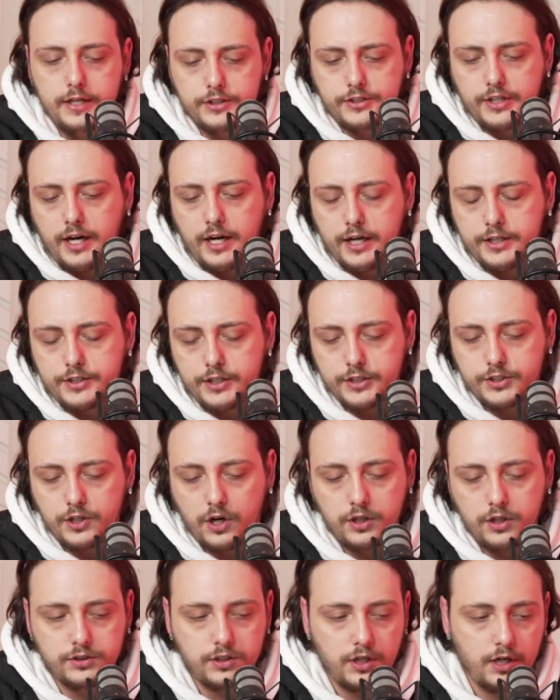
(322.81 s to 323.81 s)
So yeah, it's
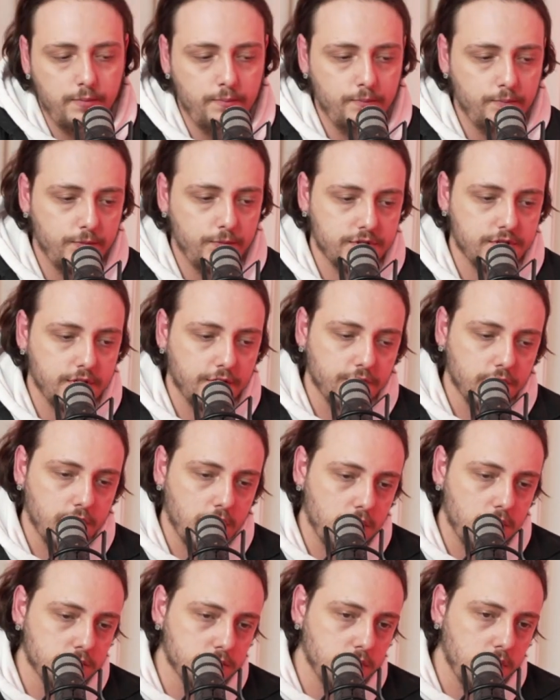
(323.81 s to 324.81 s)
a hard time. It's definitely
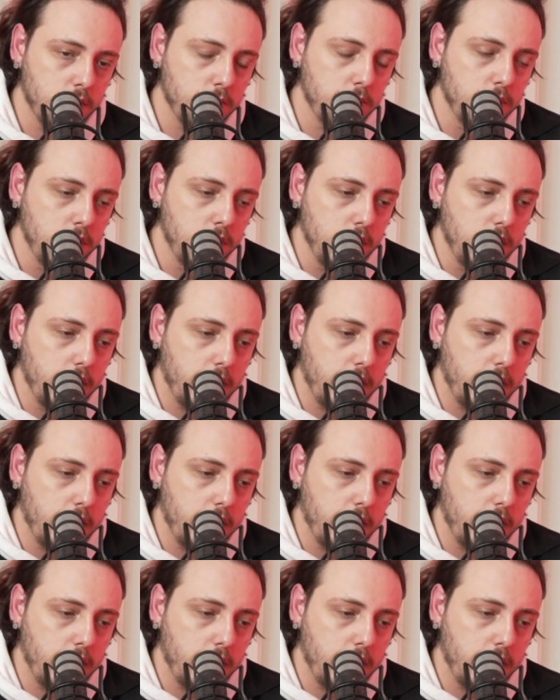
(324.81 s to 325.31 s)
a hard time.